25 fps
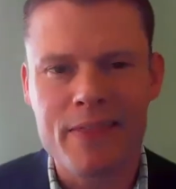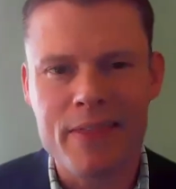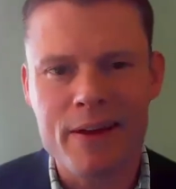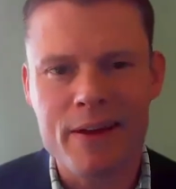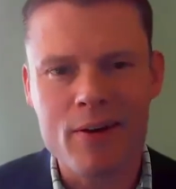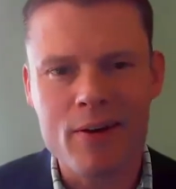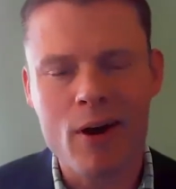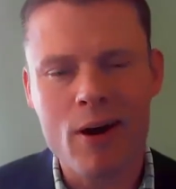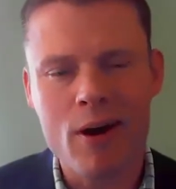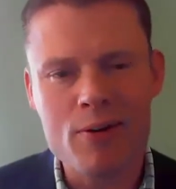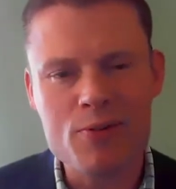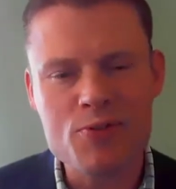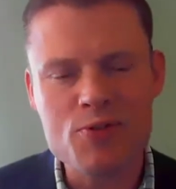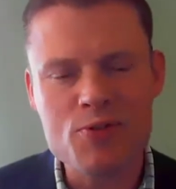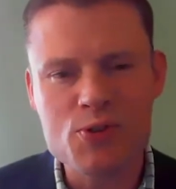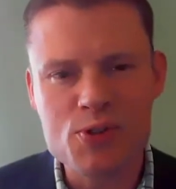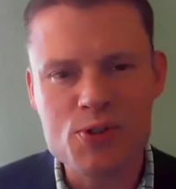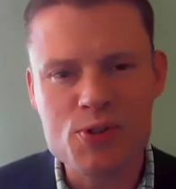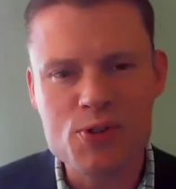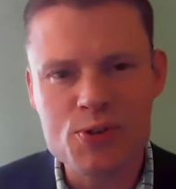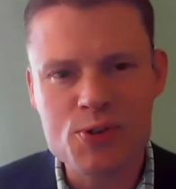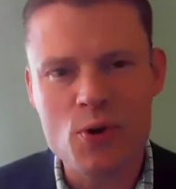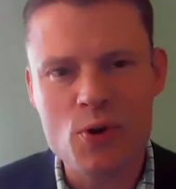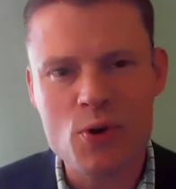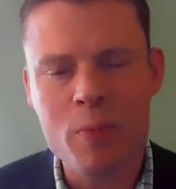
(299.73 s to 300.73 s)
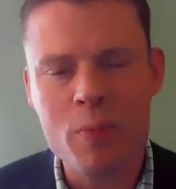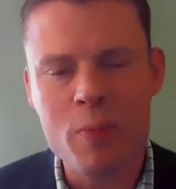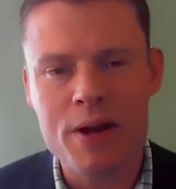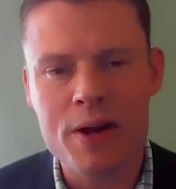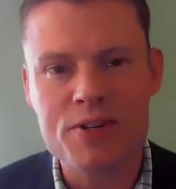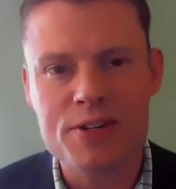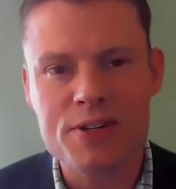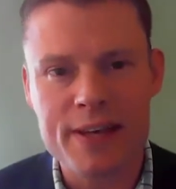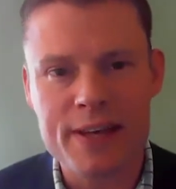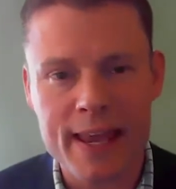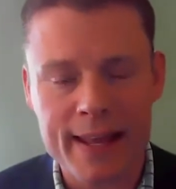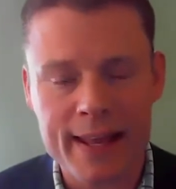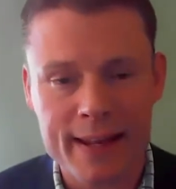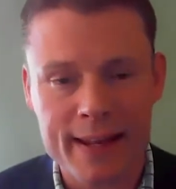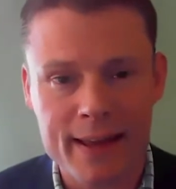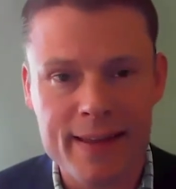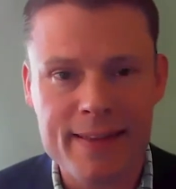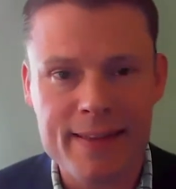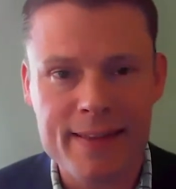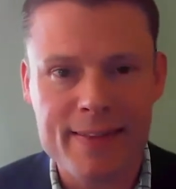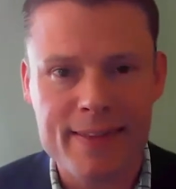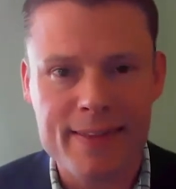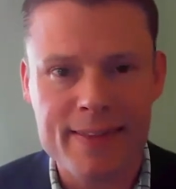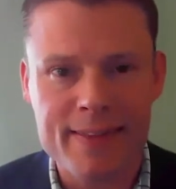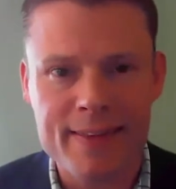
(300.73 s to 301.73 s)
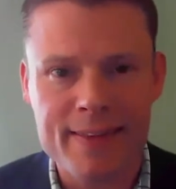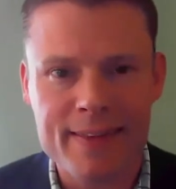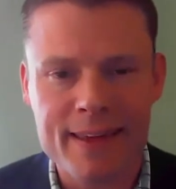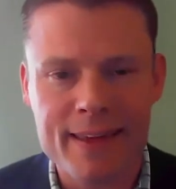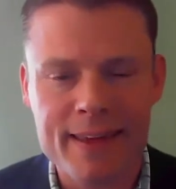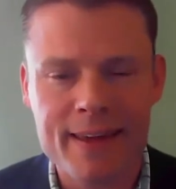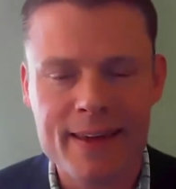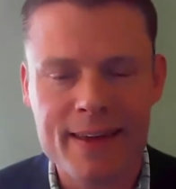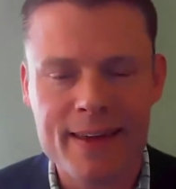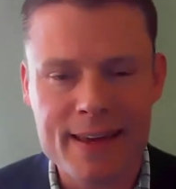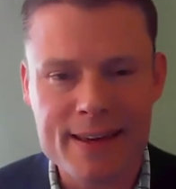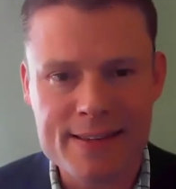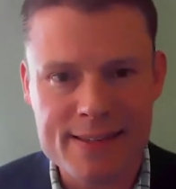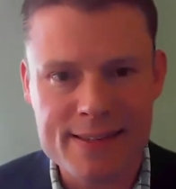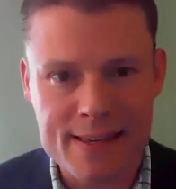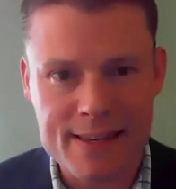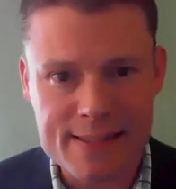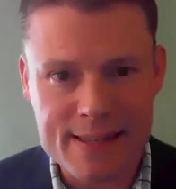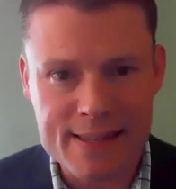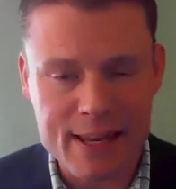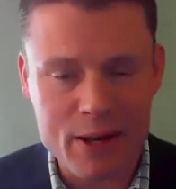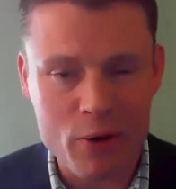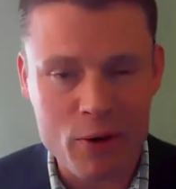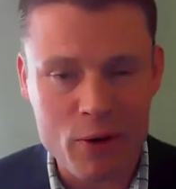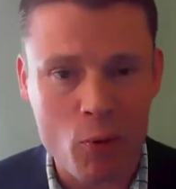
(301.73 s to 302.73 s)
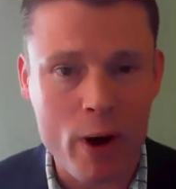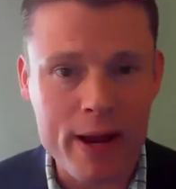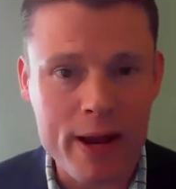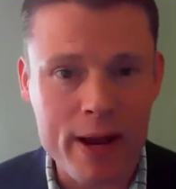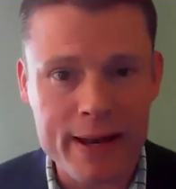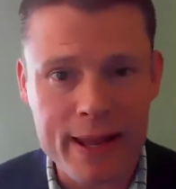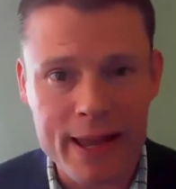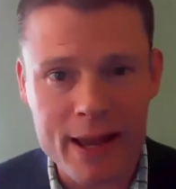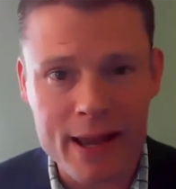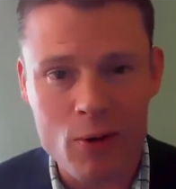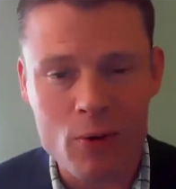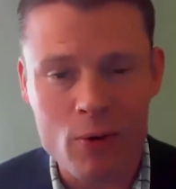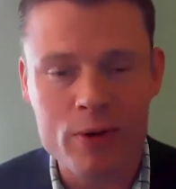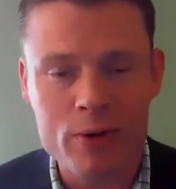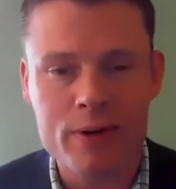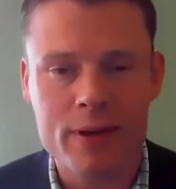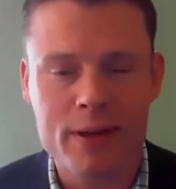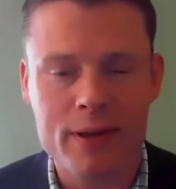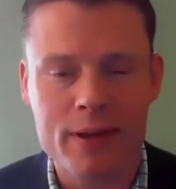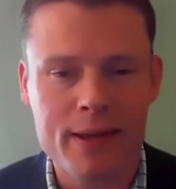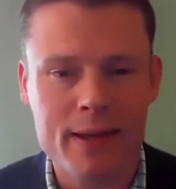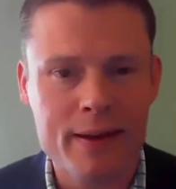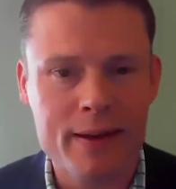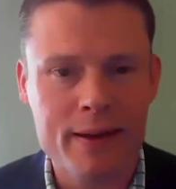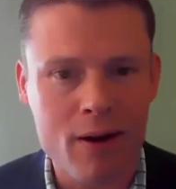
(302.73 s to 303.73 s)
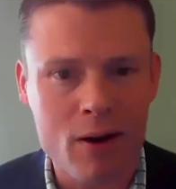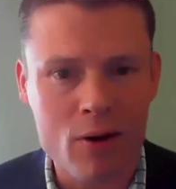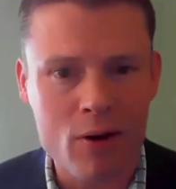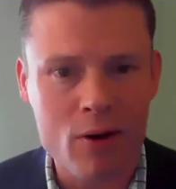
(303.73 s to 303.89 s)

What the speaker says: there are so much data existing right now in